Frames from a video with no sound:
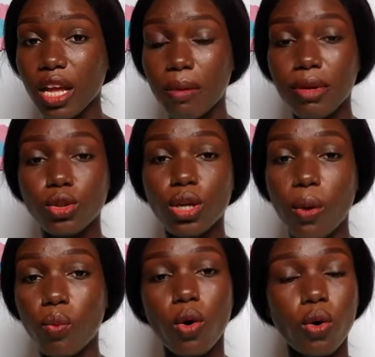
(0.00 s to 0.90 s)
I made sure
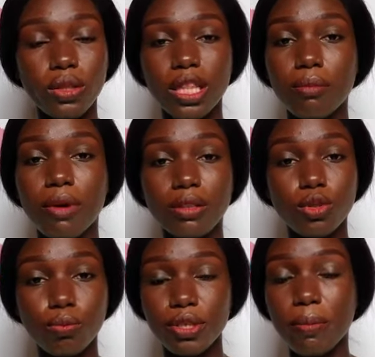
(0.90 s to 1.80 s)
I work on them
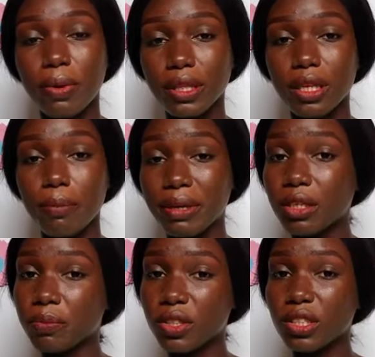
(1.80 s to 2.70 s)
to be a
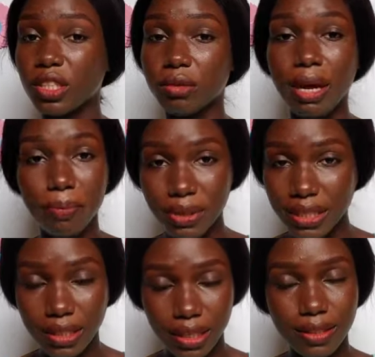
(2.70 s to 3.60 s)
better person in my
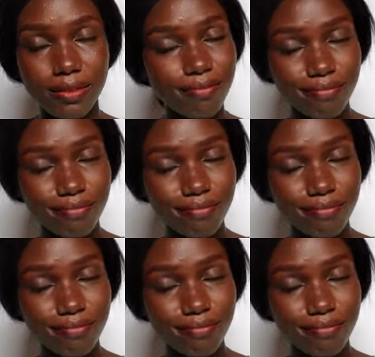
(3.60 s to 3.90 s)
business.